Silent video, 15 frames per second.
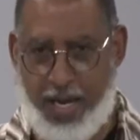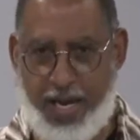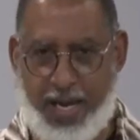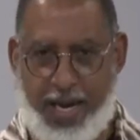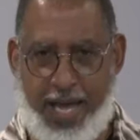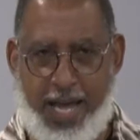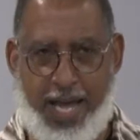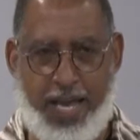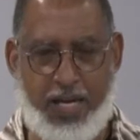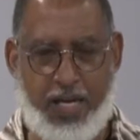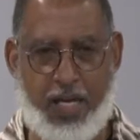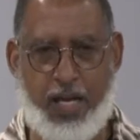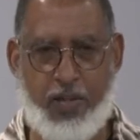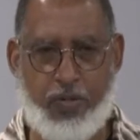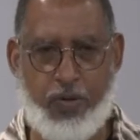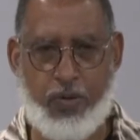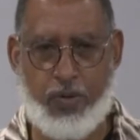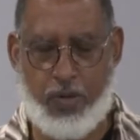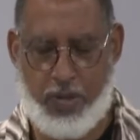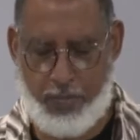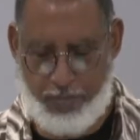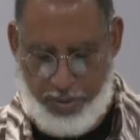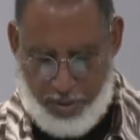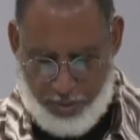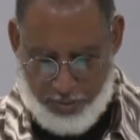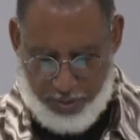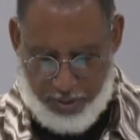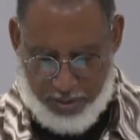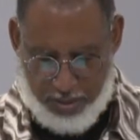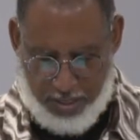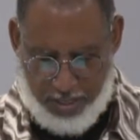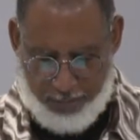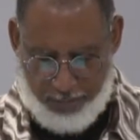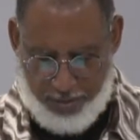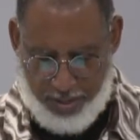nine other components of